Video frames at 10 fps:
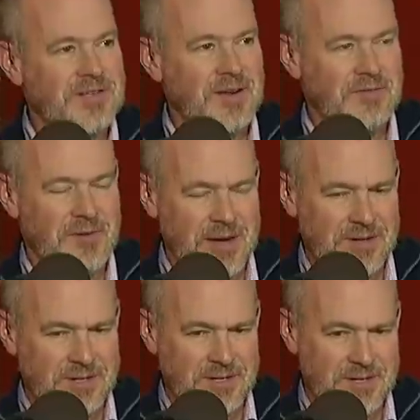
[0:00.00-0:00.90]

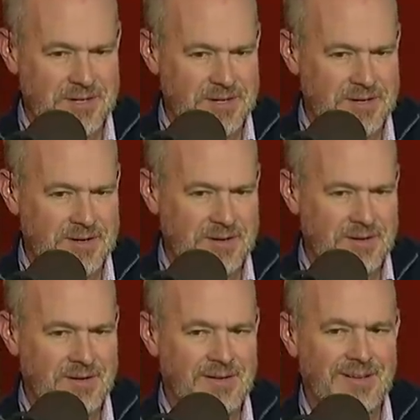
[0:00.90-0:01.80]
information.
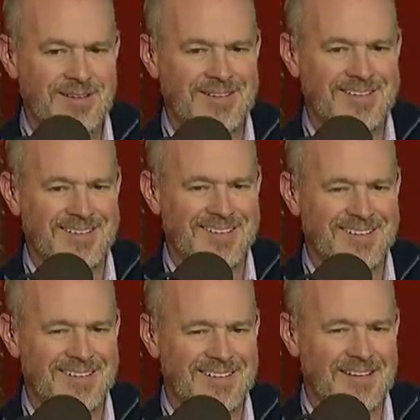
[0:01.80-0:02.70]

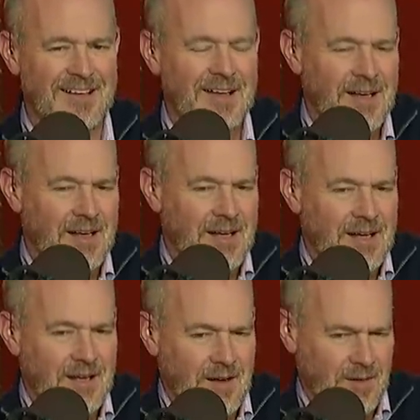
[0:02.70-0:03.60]

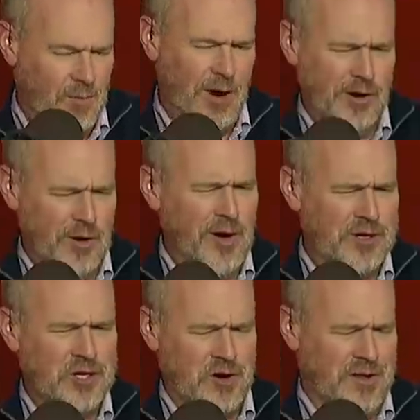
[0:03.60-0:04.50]
Why don't you go
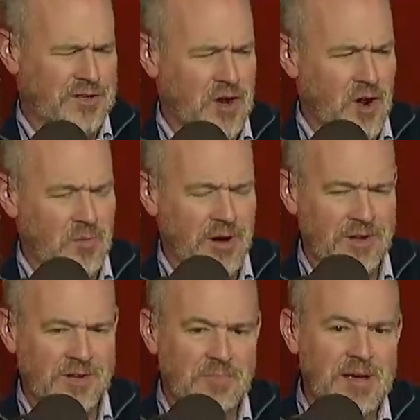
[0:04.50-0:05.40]
shirtless at home,
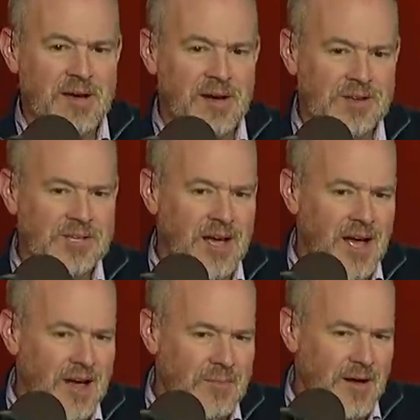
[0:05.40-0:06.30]
Rich? Because
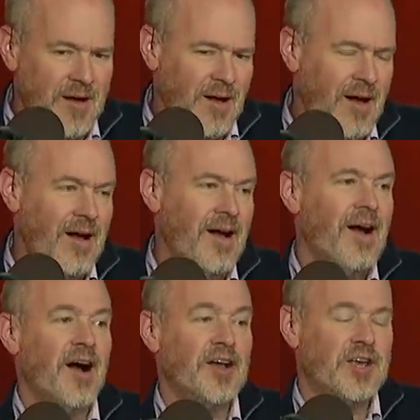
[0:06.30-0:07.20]
I'm
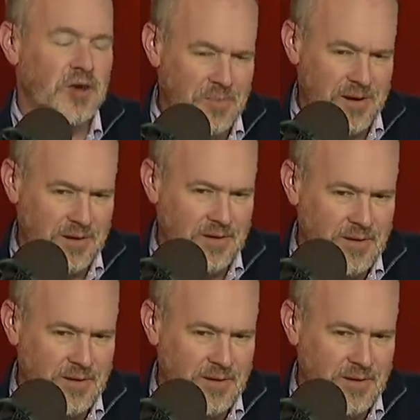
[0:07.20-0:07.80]
a human